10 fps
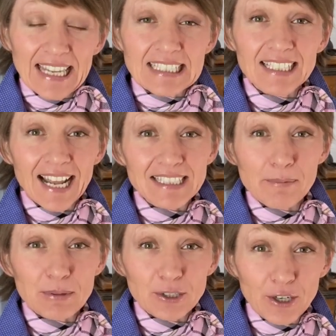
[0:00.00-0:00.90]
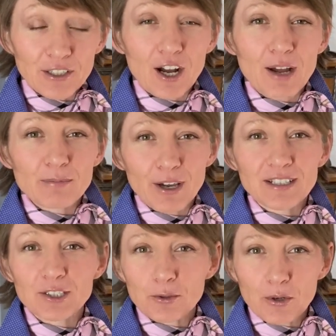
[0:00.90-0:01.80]
In today's episode, I'm going
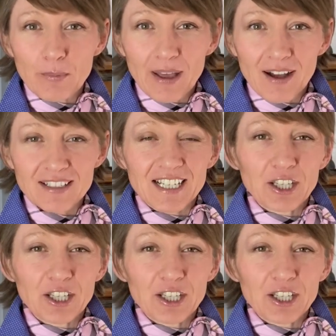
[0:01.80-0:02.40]
to talk about